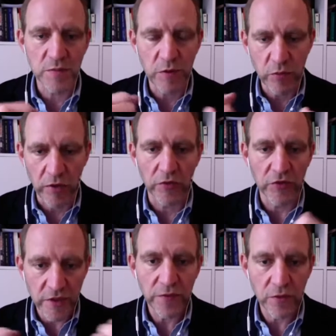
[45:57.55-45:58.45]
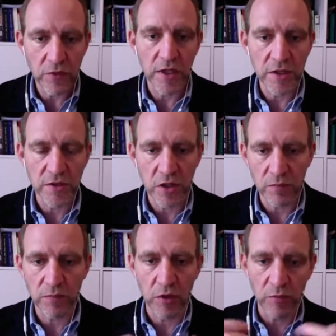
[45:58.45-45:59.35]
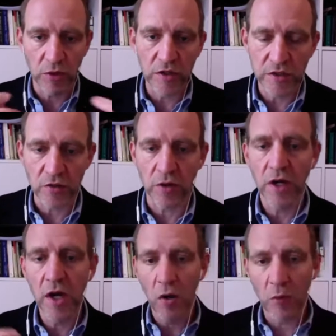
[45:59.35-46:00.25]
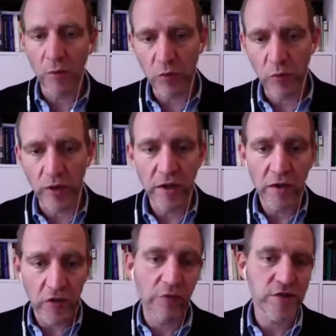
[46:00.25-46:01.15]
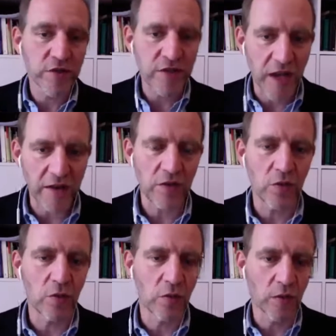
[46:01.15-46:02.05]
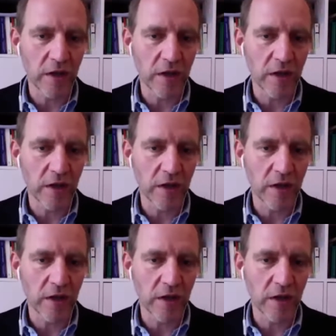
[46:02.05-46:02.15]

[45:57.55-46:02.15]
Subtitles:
between also different religious communities, or between civil society who